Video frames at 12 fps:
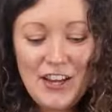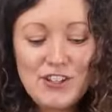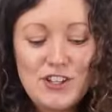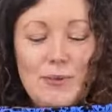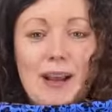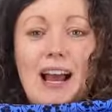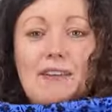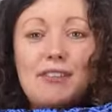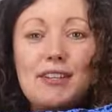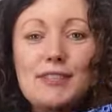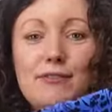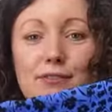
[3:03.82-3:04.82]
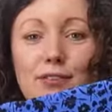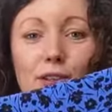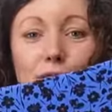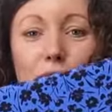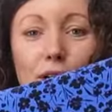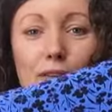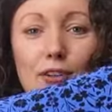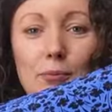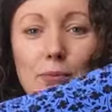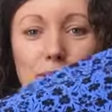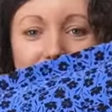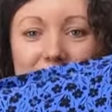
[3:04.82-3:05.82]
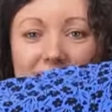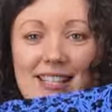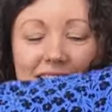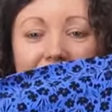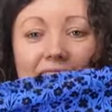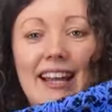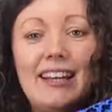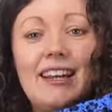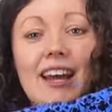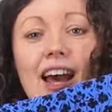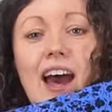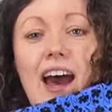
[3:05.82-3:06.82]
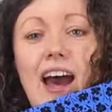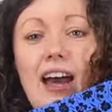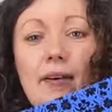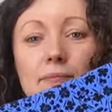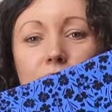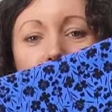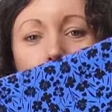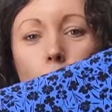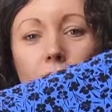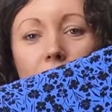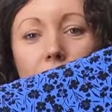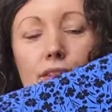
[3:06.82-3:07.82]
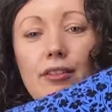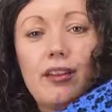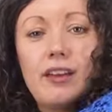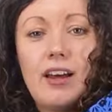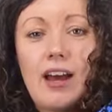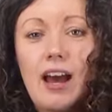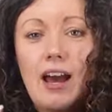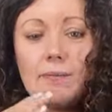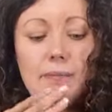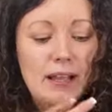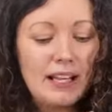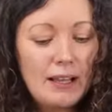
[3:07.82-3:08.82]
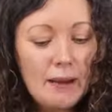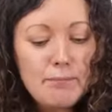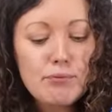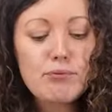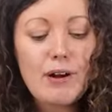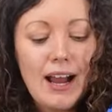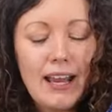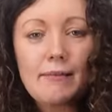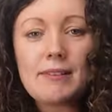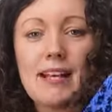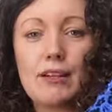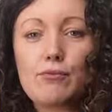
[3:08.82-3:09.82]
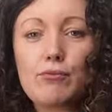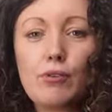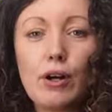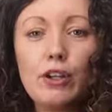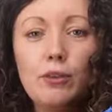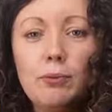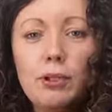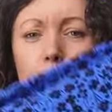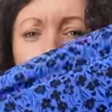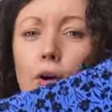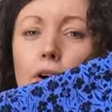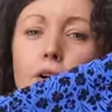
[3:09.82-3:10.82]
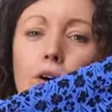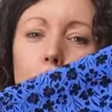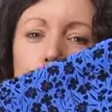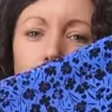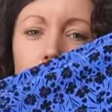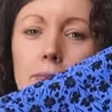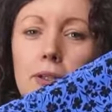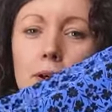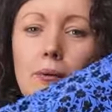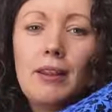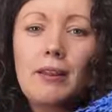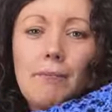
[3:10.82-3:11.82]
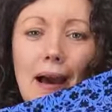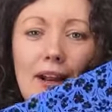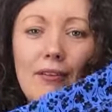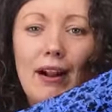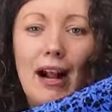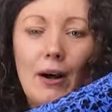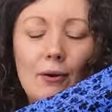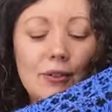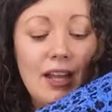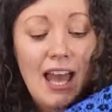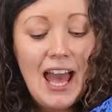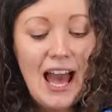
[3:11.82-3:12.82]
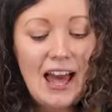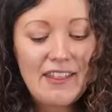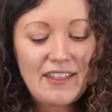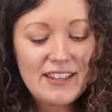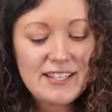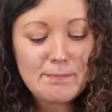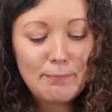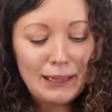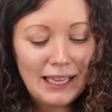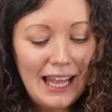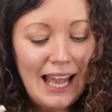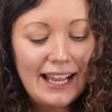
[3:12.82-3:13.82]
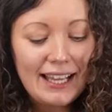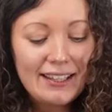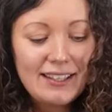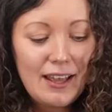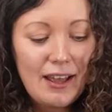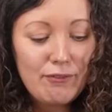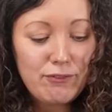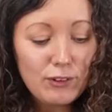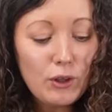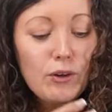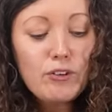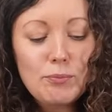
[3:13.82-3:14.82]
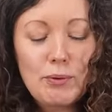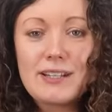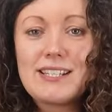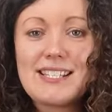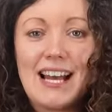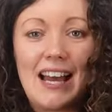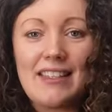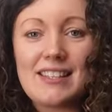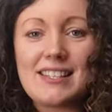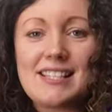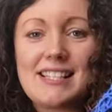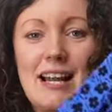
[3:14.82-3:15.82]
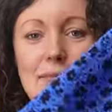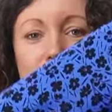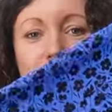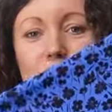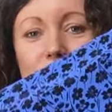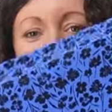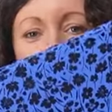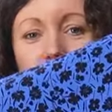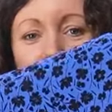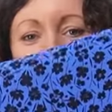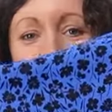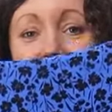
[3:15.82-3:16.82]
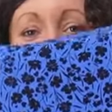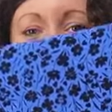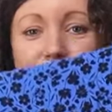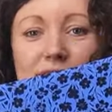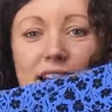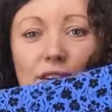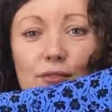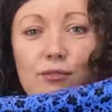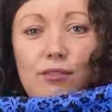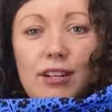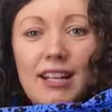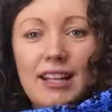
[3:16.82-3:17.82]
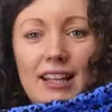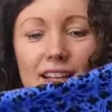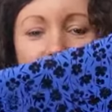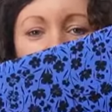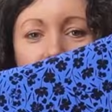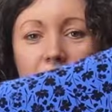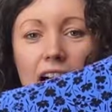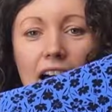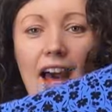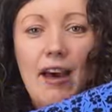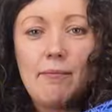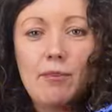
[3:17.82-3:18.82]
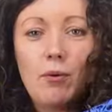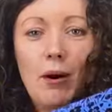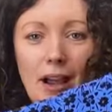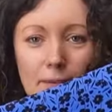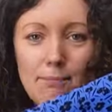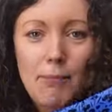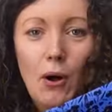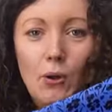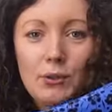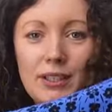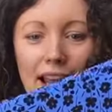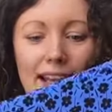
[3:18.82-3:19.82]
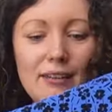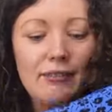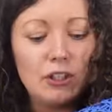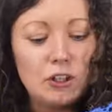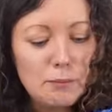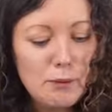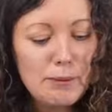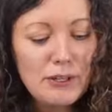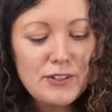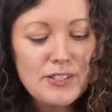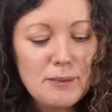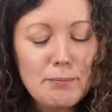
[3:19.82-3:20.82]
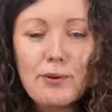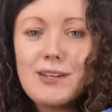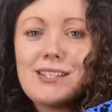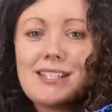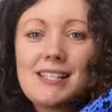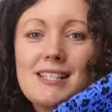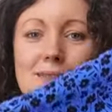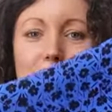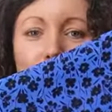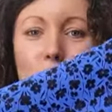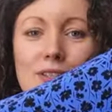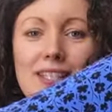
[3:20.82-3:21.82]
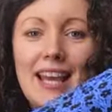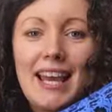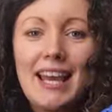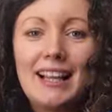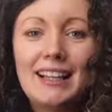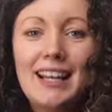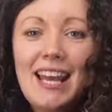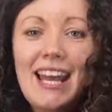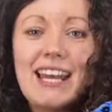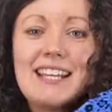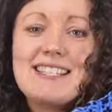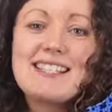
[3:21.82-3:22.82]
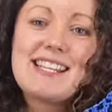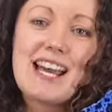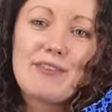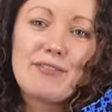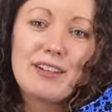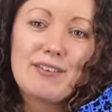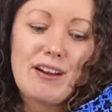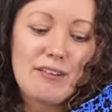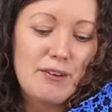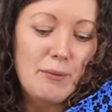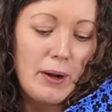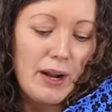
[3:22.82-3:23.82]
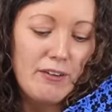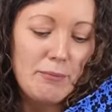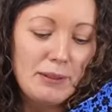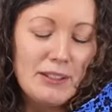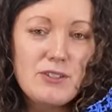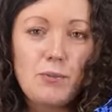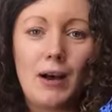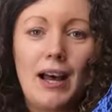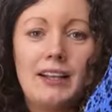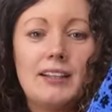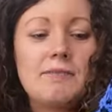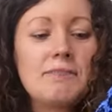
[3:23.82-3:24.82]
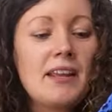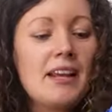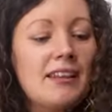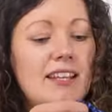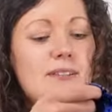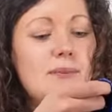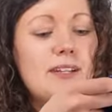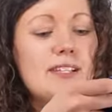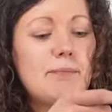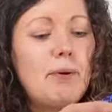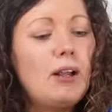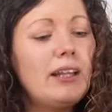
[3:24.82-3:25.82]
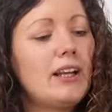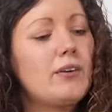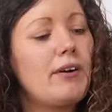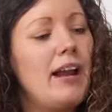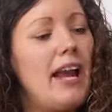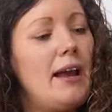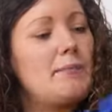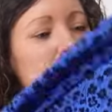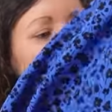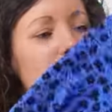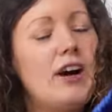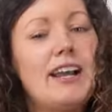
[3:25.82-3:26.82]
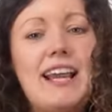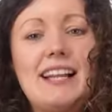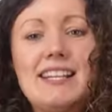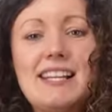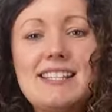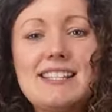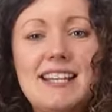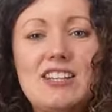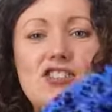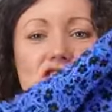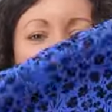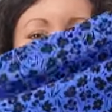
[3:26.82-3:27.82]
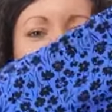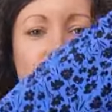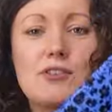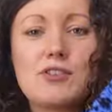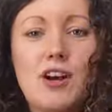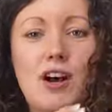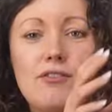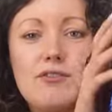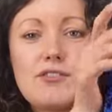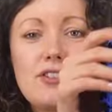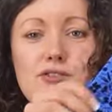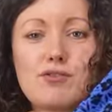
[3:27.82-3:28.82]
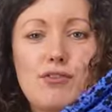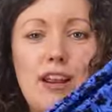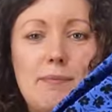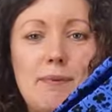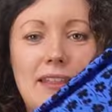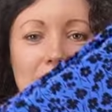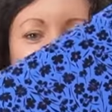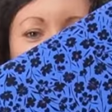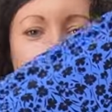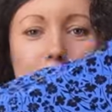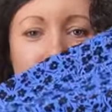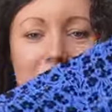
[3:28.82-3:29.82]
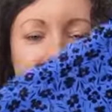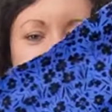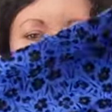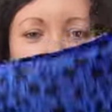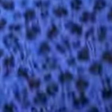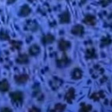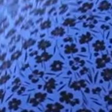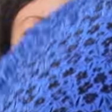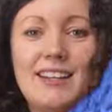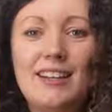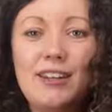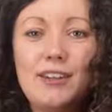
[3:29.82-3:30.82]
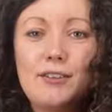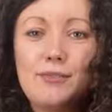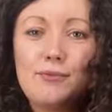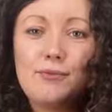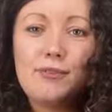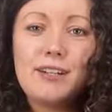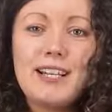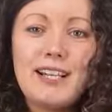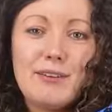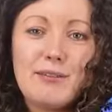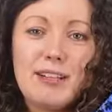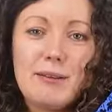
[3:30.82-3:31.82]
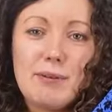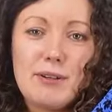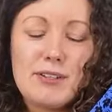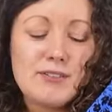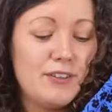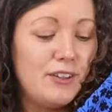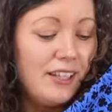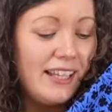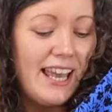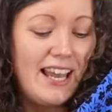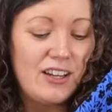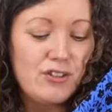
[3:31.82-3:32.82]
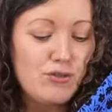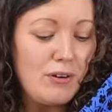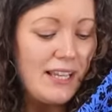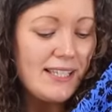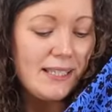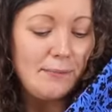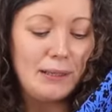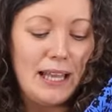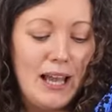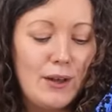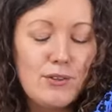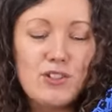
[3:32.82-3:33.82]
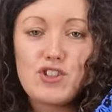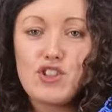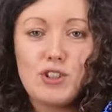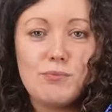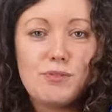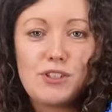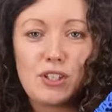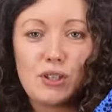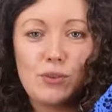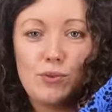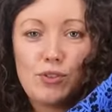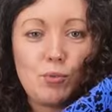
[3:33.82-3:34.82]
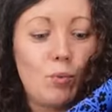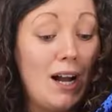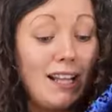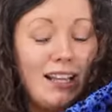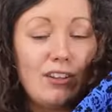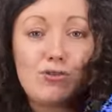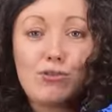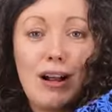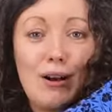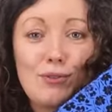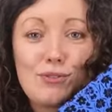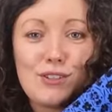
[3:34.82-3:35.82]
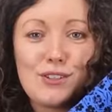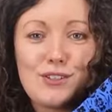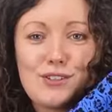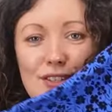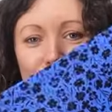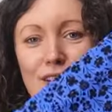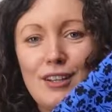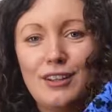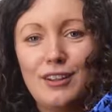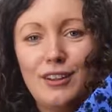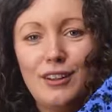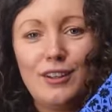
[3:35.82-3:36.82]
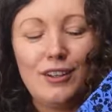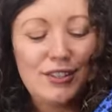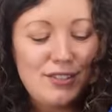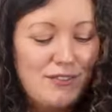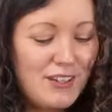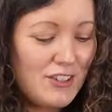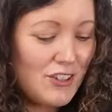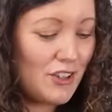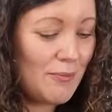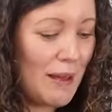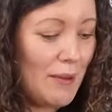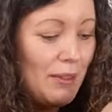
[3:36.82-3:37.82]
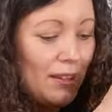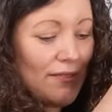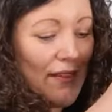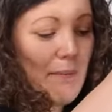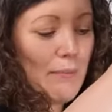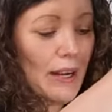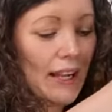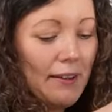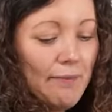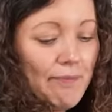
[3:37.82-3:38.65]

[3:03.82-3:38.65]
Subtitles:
So we have this floral print design with a bright kind of royal blue or cobalt blue in the background, and then this black floral print design that's stamped on the surface that gives it a really quite a bold kind of look, but because the print is small scale, it's definitely very wearable as well. This one is a poly crepe, so again you can see just how soft and drapey that fabric is. Really, really beautiful. Again, a dress, a blouse, a jumpsuit, wide leg trousers, loads of things you can make with this fabric.